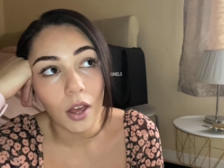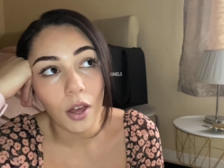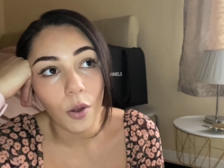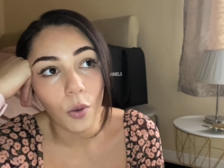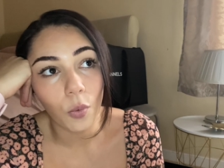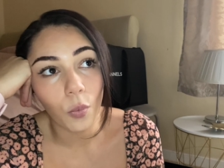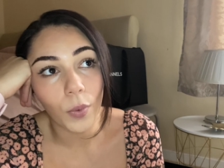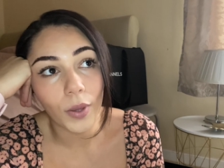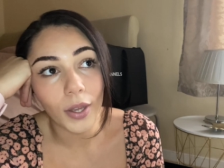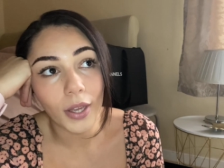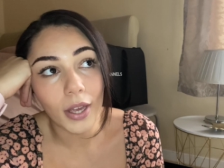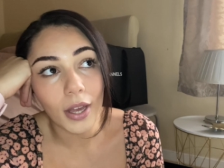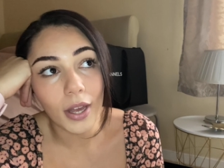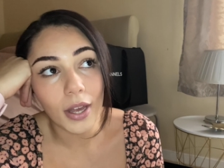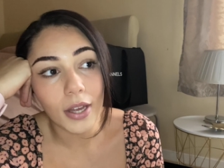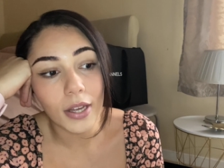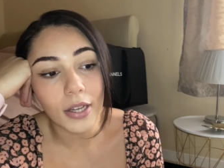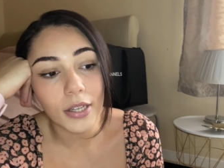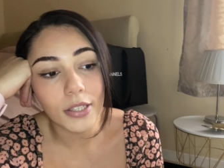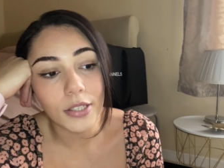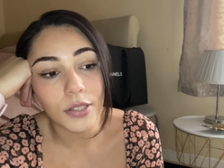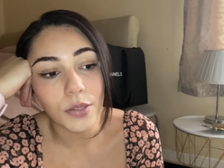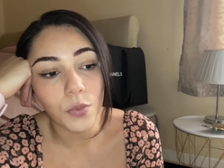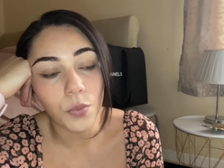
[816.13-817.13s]
We
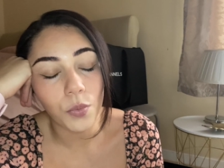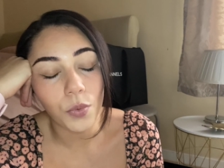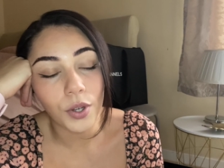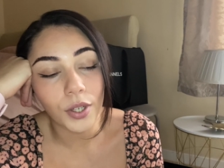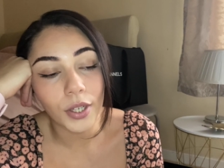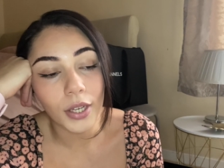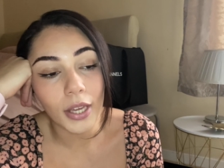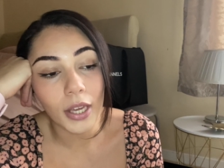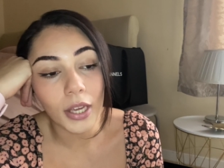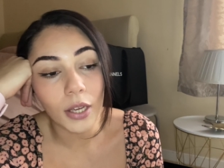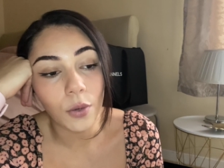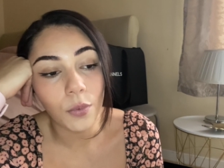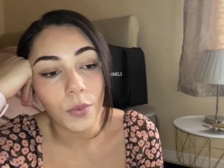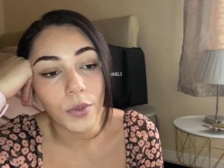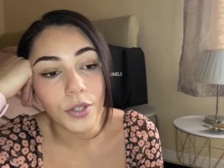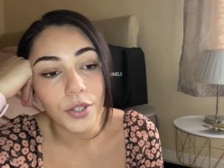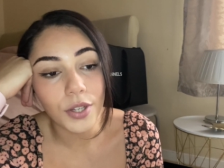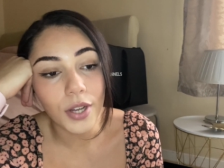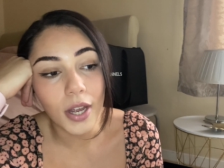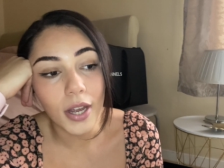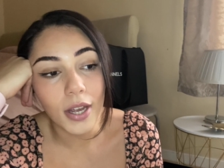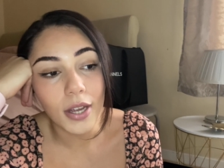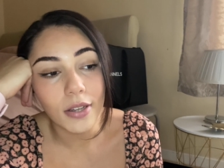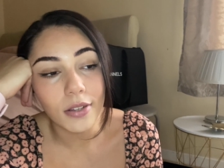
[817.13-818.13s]
had 1 egg
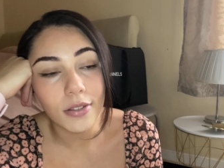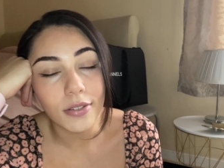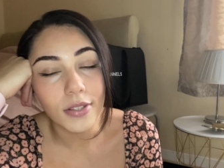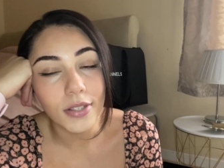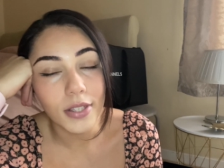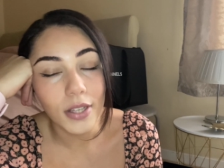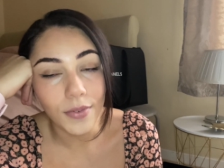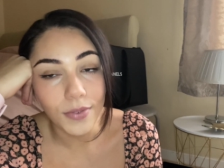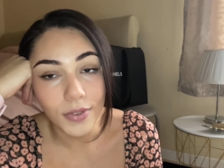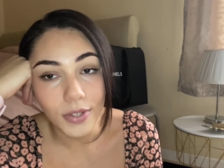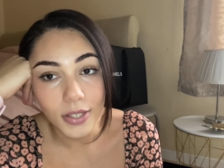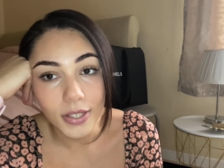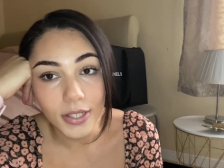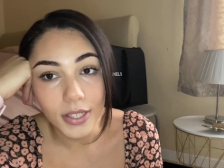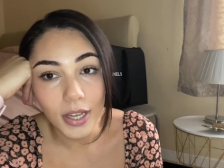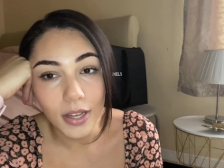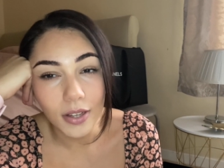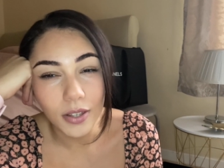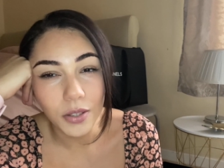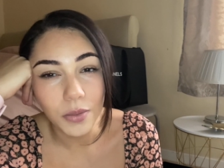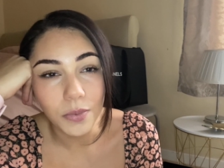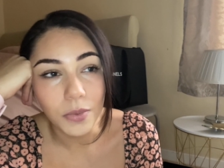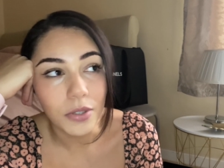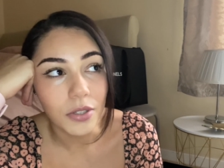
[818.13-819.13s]
which had 7
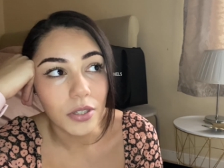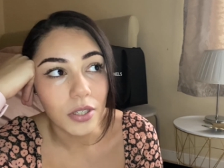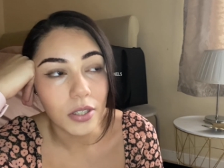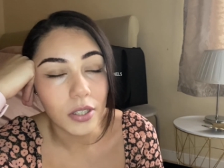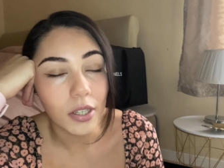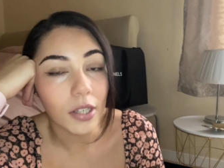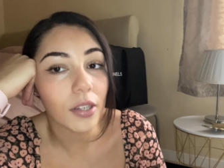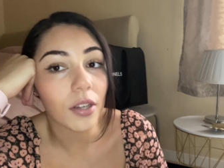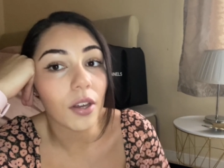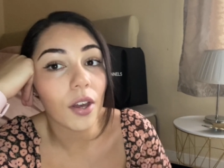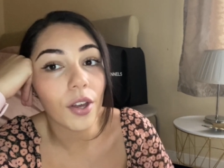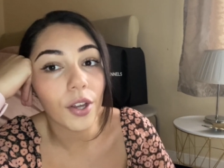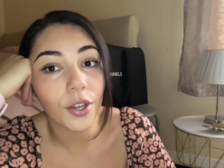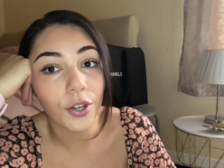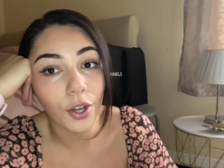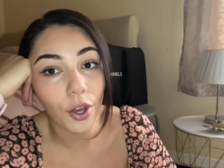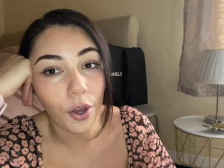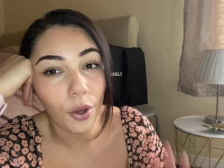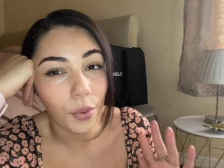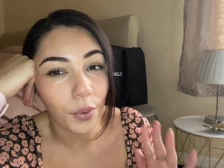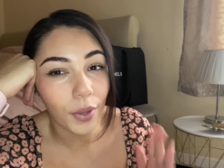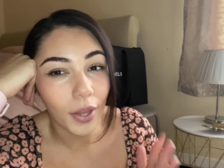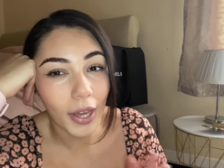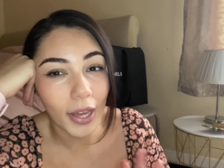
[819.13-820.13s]
cells, which is like an
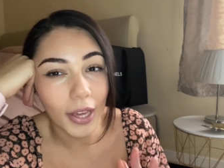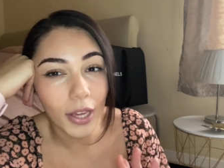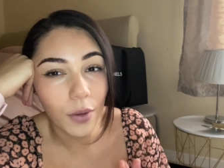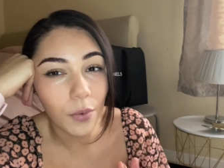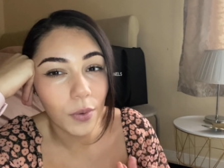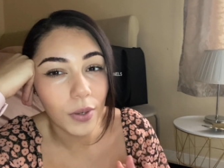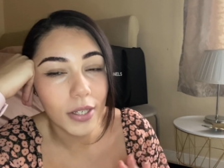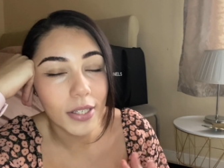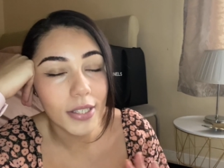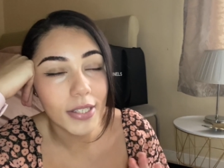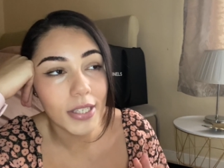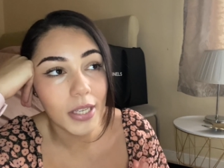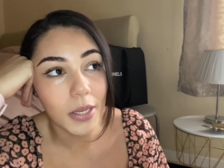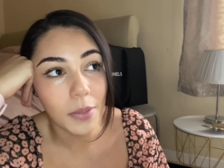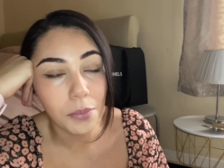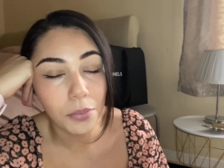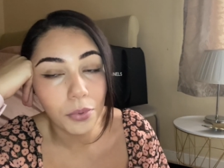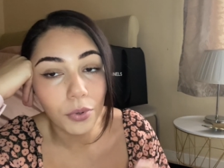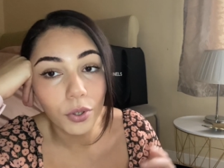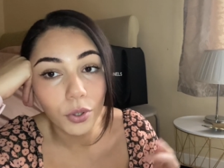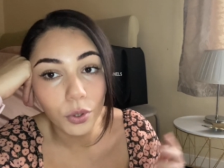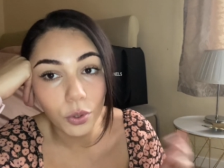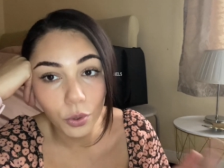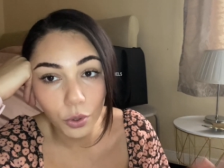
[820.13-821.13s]
okay quality
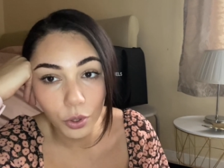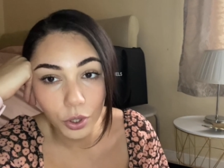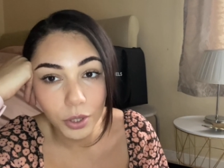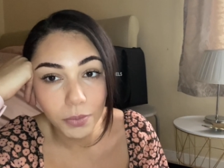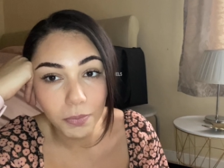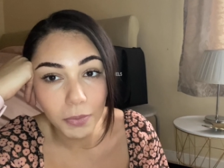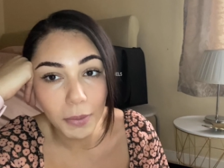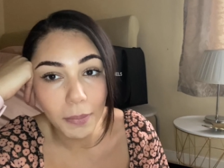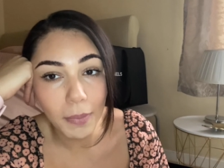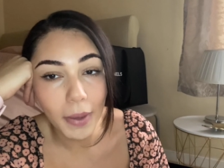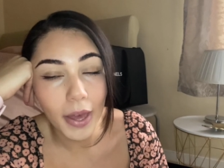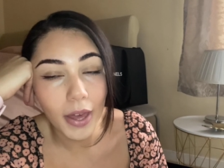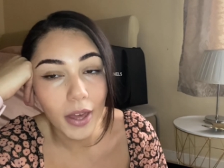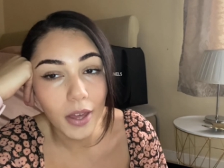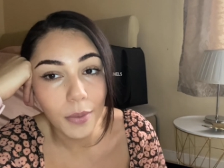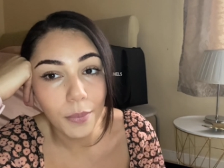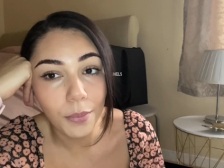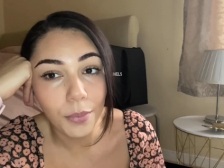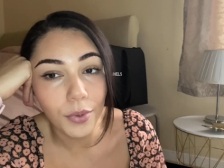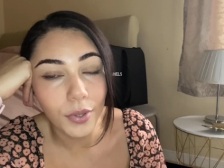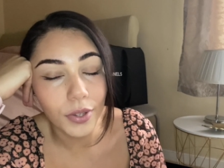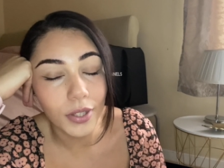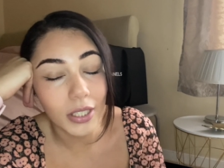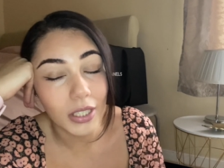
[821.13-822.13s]
but could be
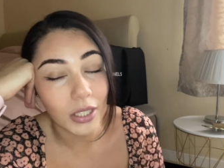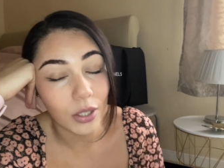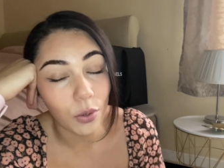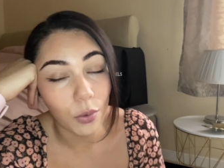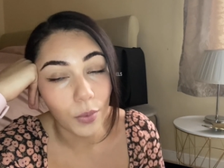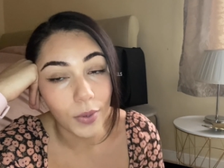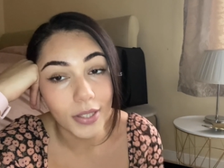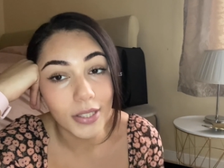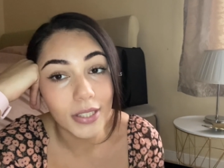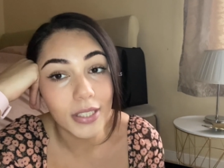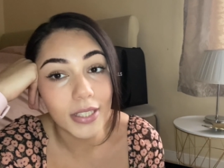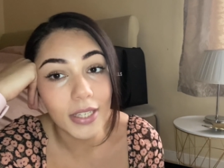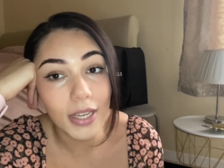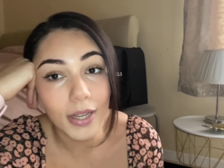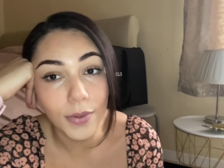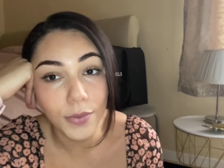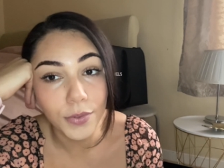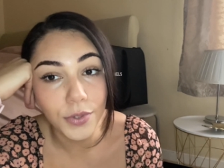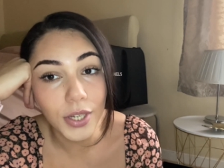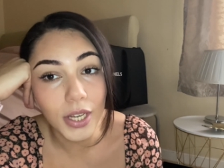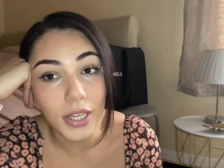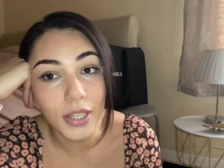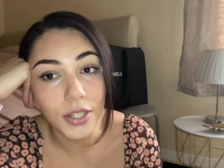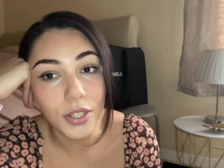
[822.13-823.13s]
better, but it always did
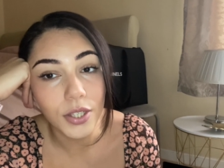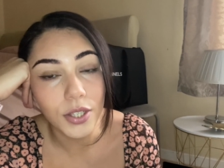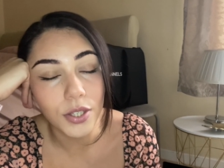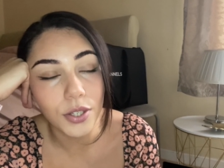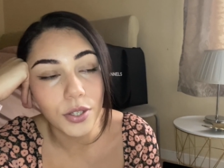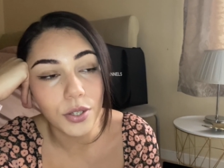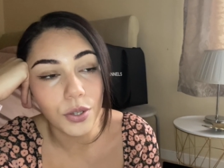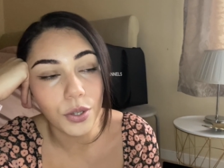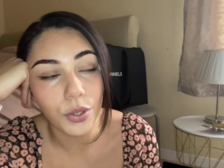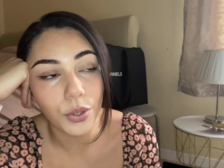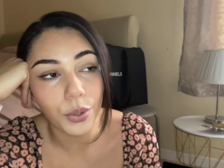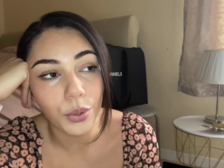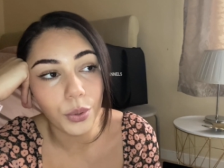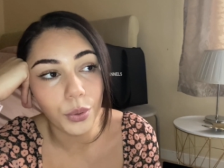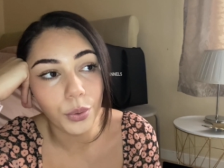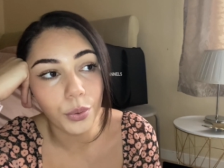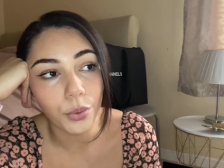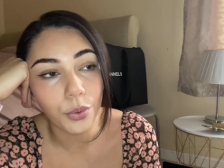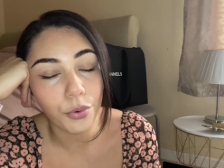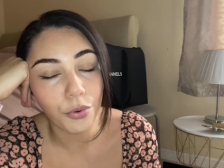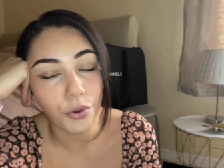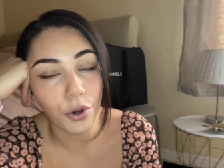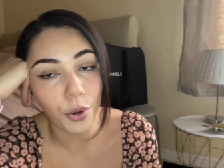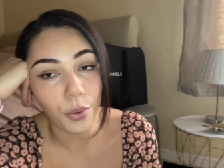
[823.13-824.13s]
have chance
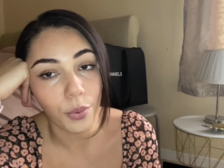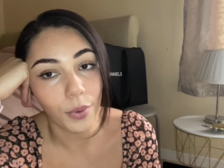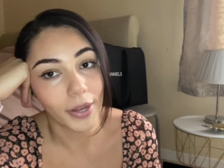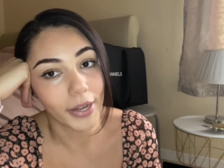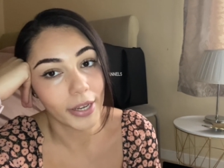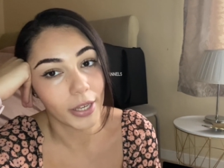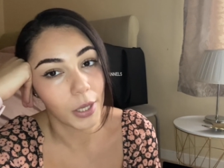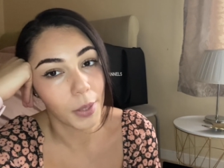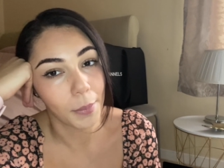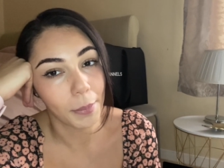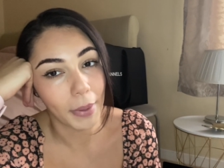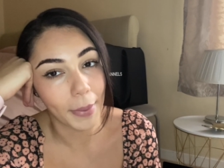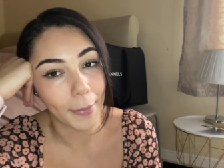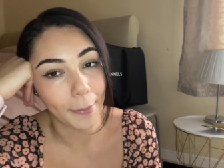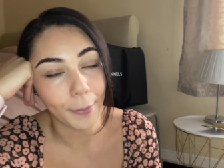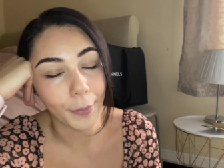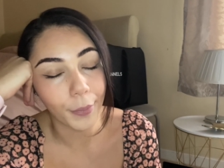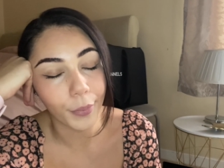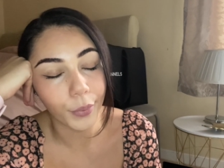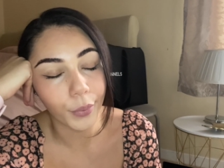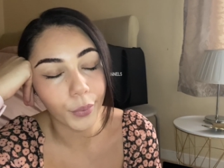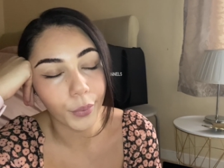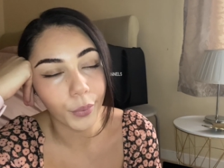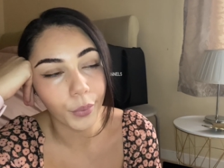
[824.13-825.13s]
to grow a little bit
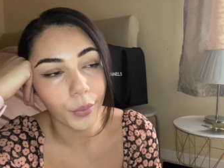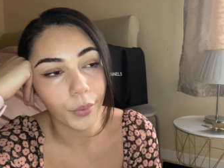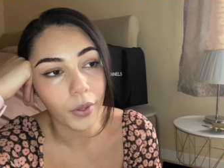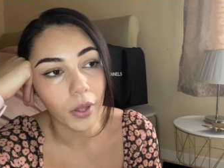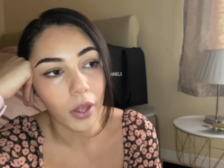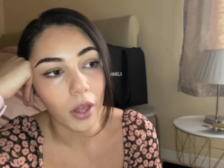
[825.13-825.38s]
more.